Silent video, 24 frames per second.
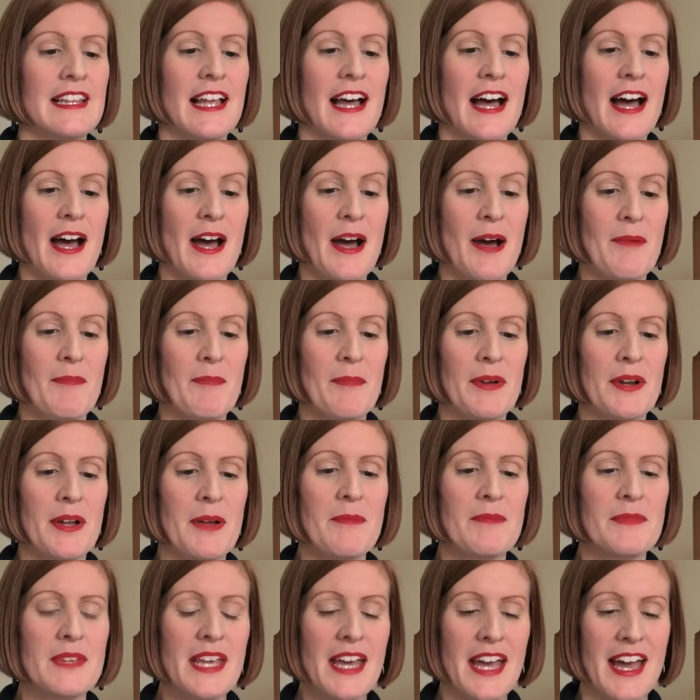But
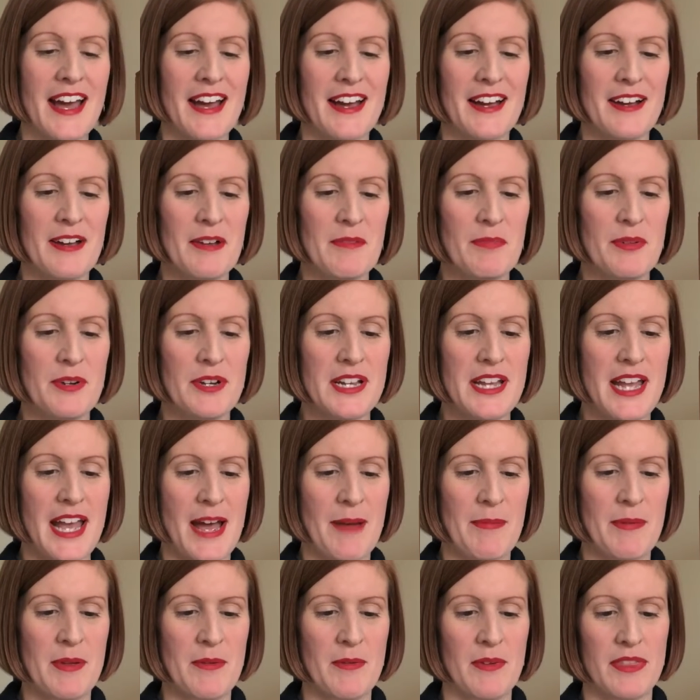I'm pretty
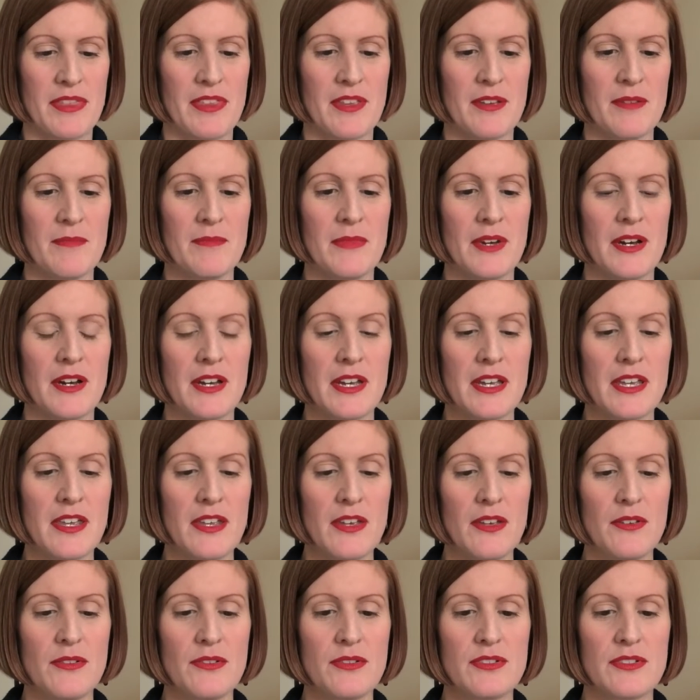happy with them. I
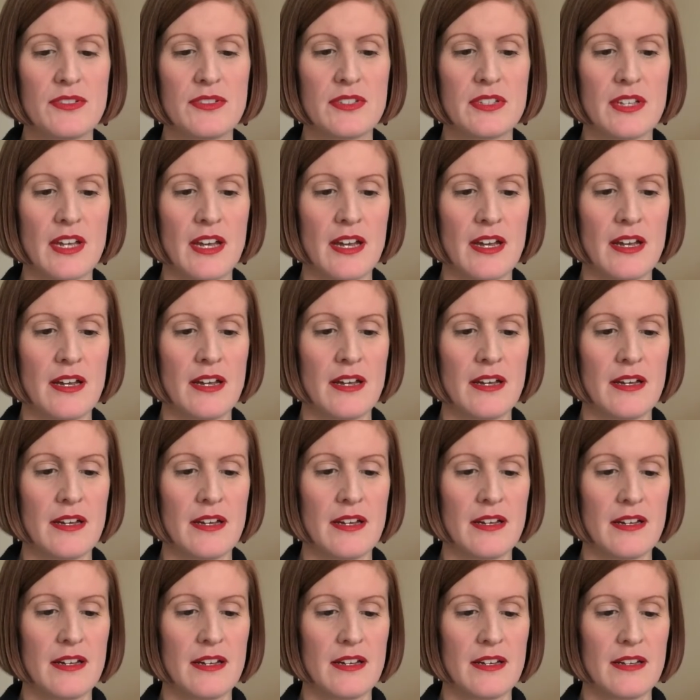used
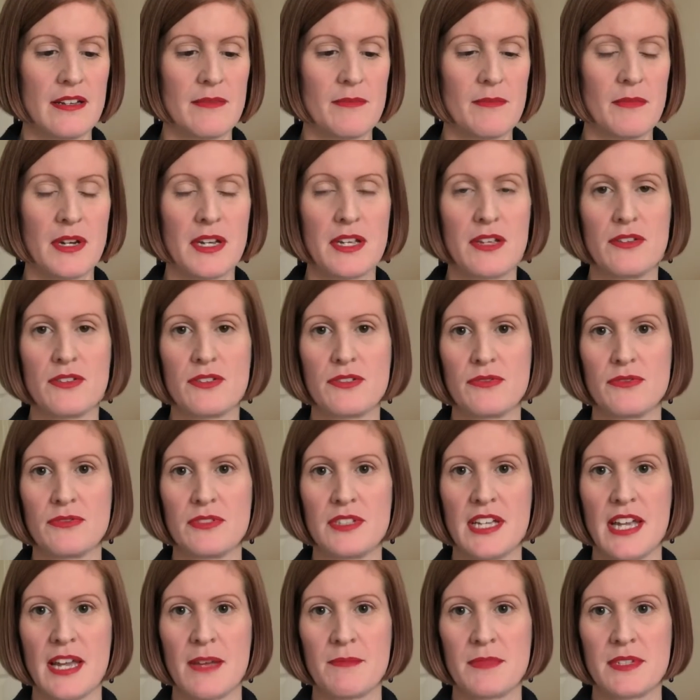my usual
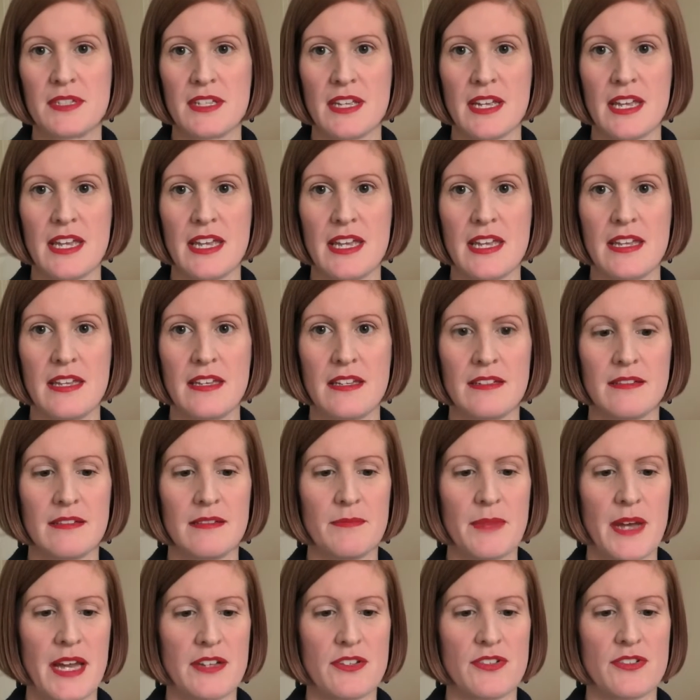DMC
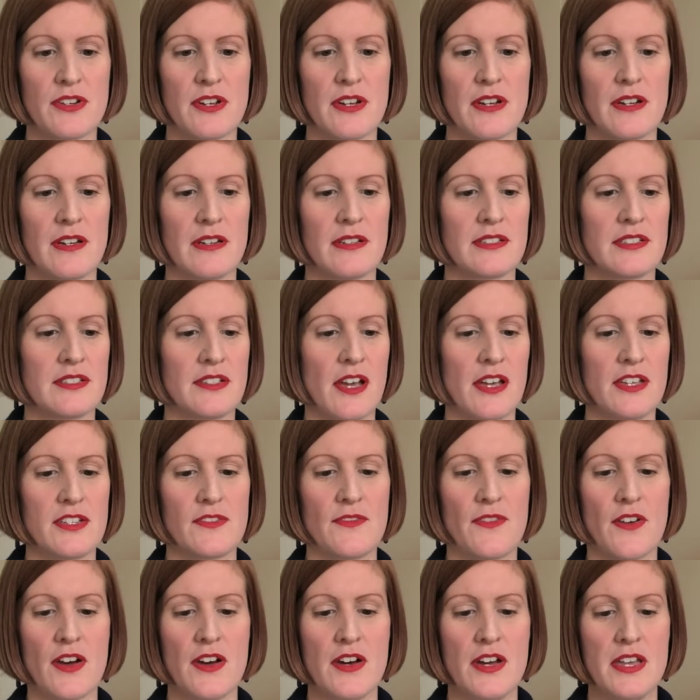Petra size
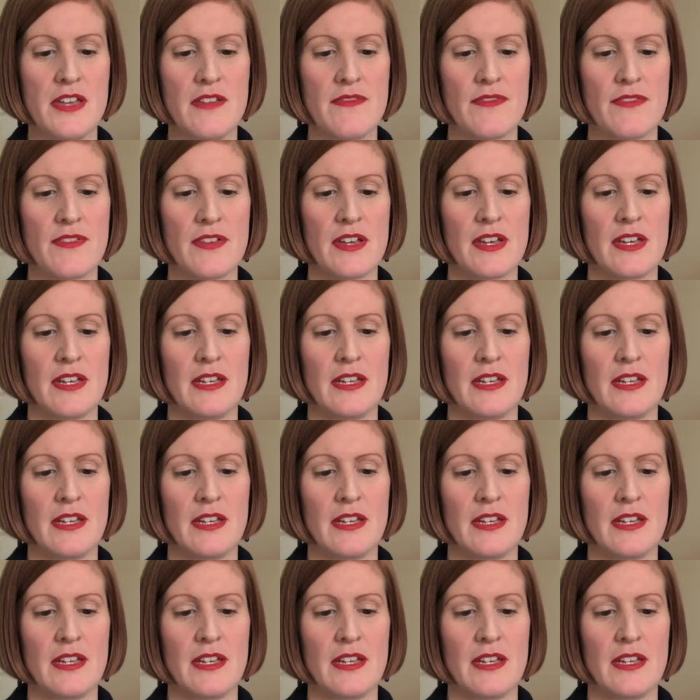5,